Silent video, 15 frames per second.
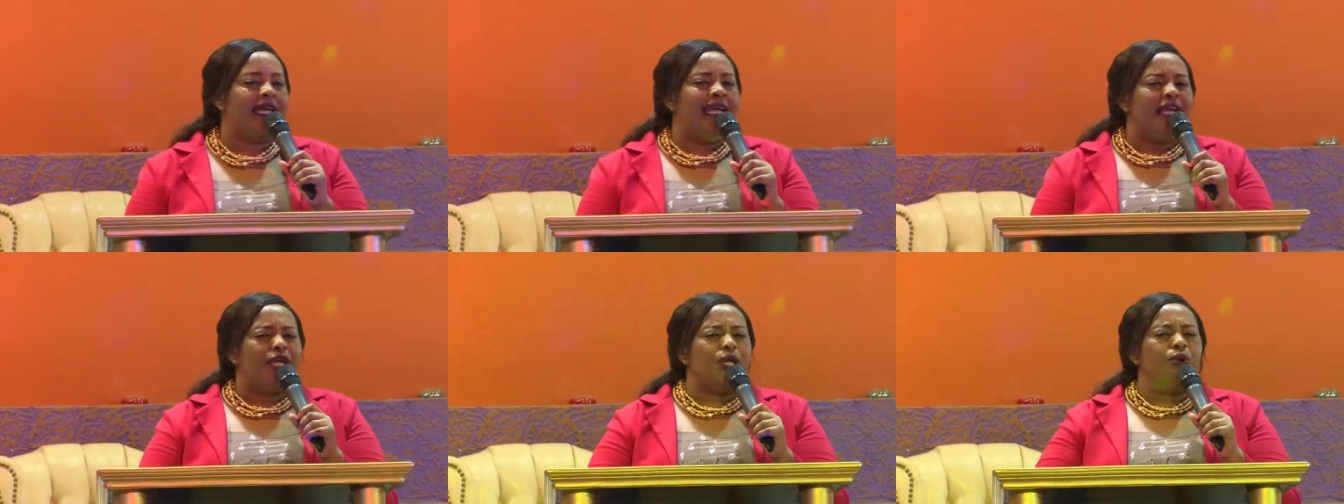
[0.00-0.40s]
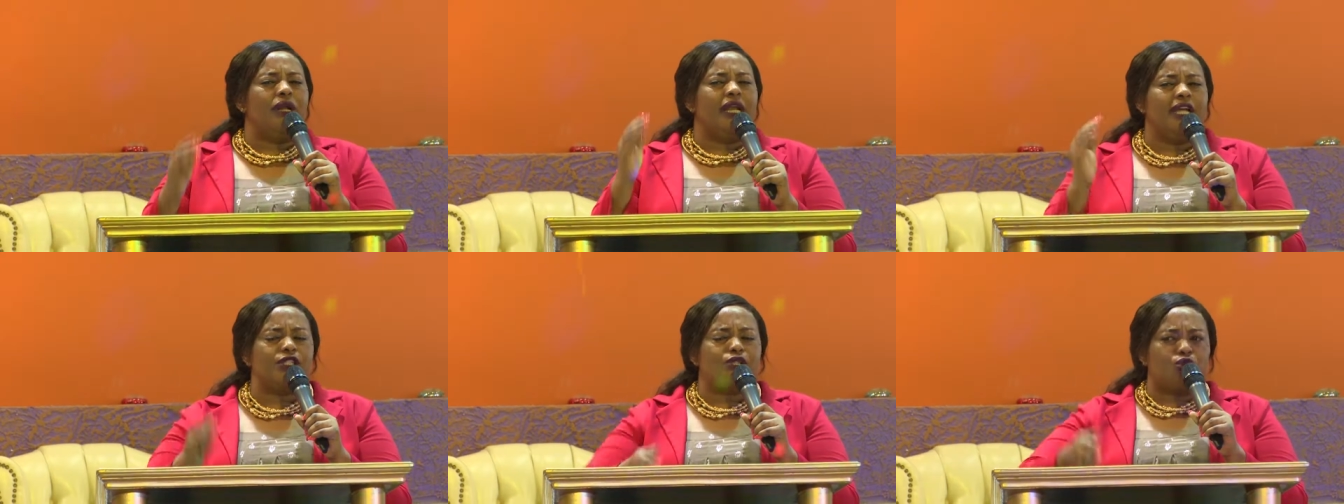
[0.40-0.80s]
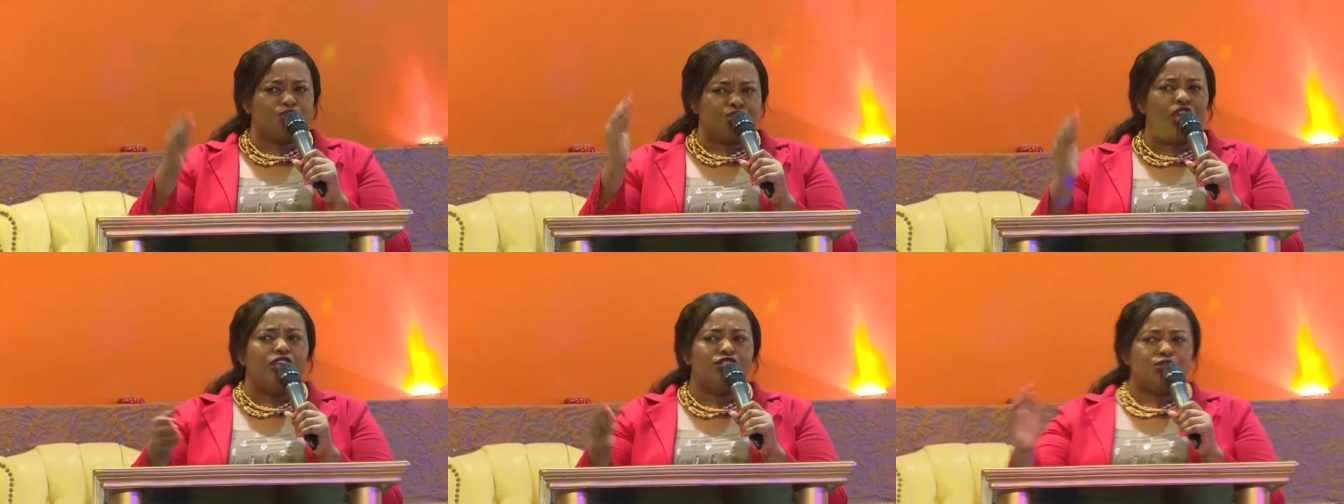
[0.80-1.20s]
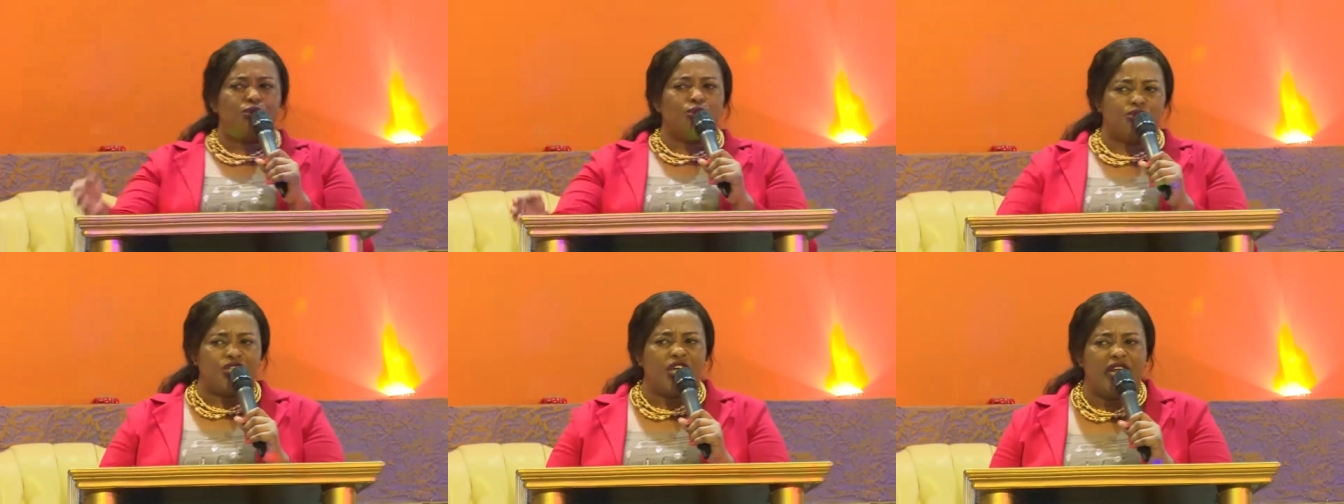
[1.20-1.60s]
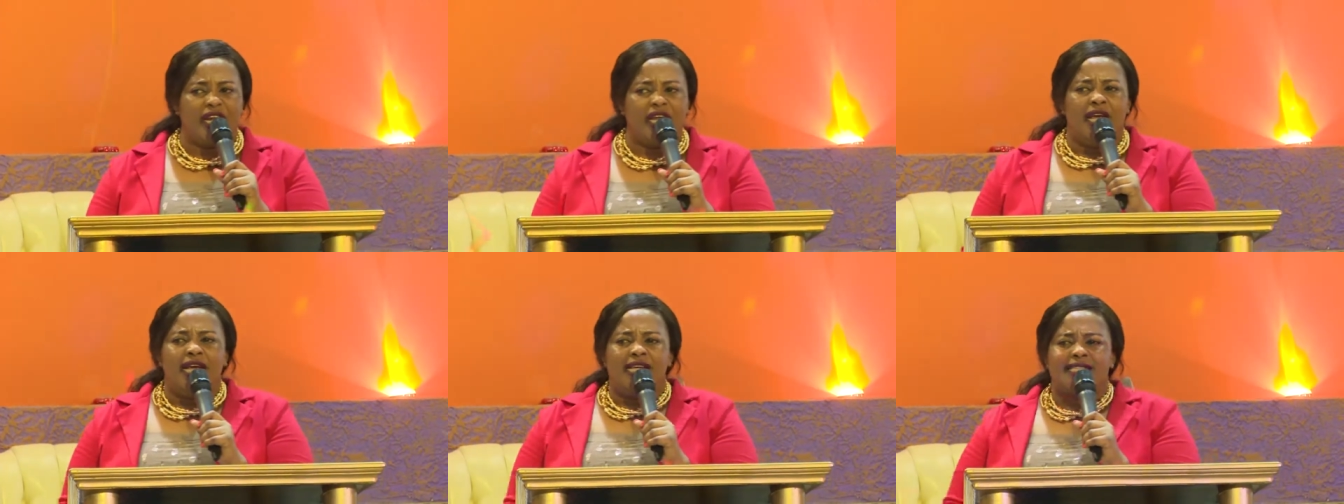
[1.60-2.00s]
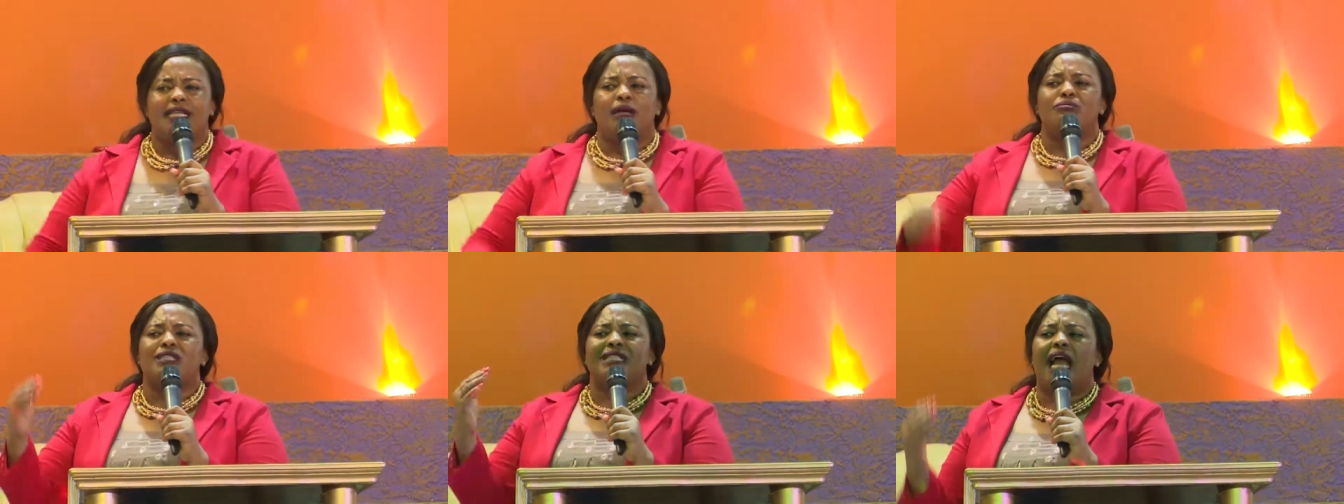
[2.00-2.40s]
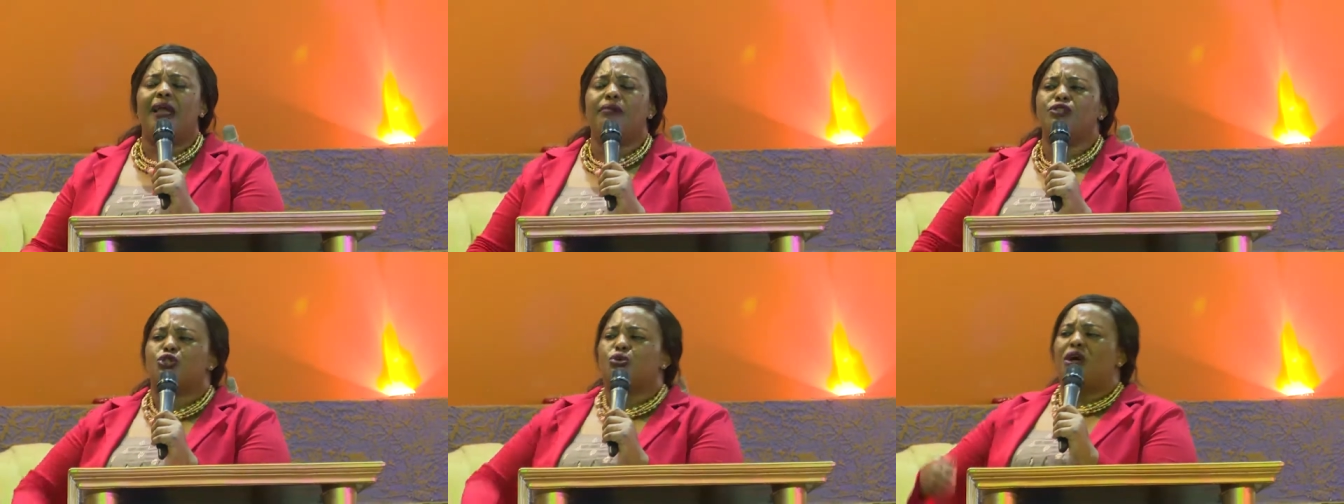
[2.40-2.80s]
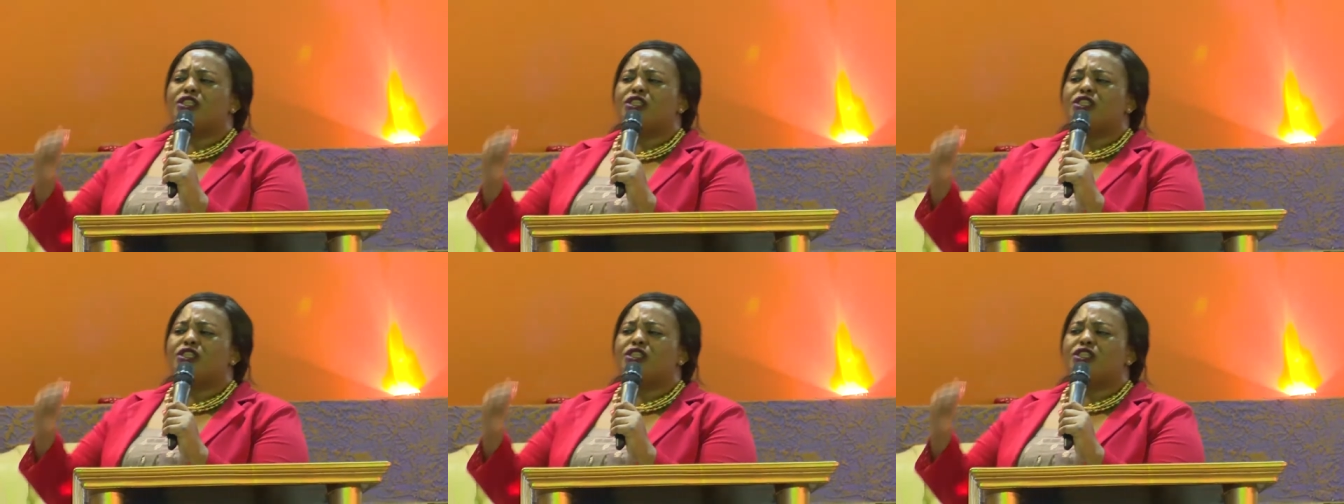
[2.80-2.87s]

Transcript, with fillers: You need to change routine. Sometimes you are